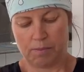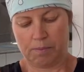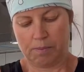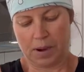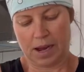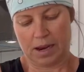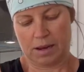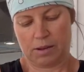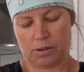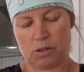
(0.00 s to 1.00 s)
But
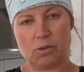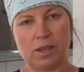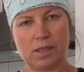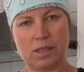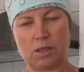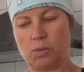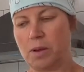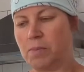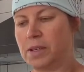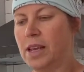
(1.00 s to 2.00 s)
so this is
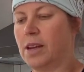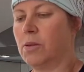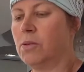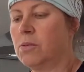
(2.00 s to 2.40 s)
sweet potato.